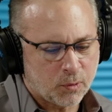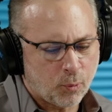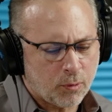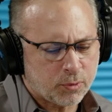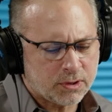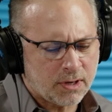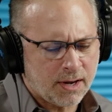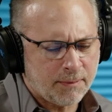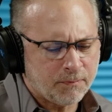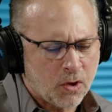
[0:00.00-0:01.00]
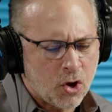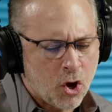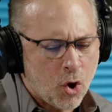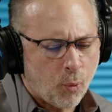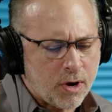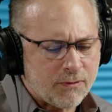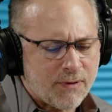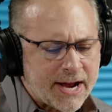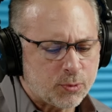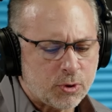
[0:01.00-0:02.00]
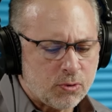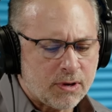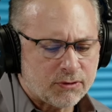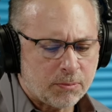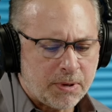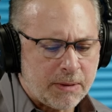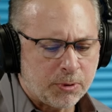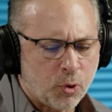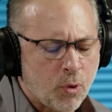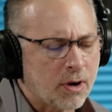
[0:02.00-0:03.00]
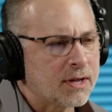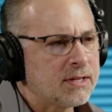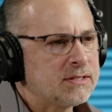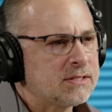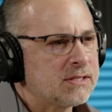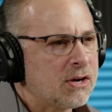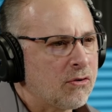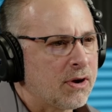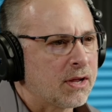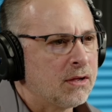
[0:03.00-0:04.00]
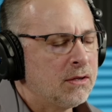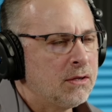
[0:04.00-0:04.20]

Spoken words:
What advice would you give to people who are considering